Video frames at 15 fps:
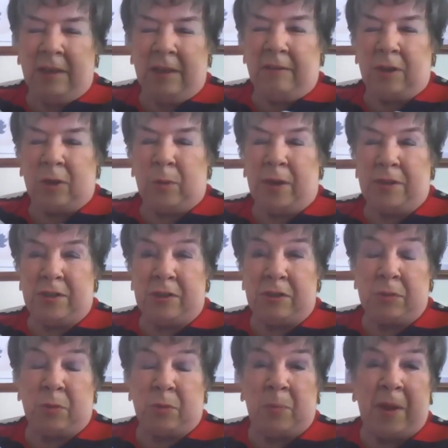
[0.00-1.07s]
the
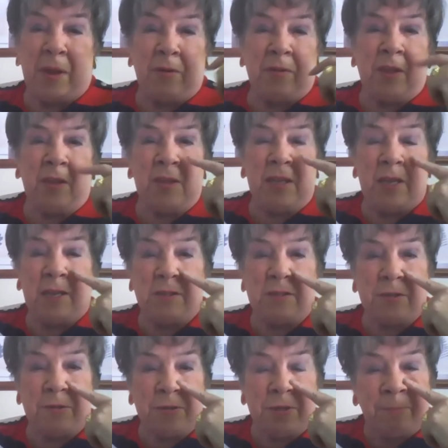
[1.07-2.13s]
questions were better than the
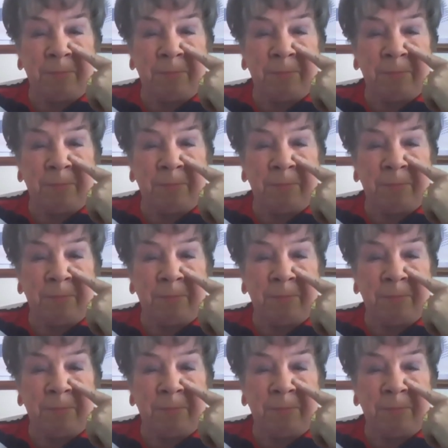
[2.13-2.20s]
answers.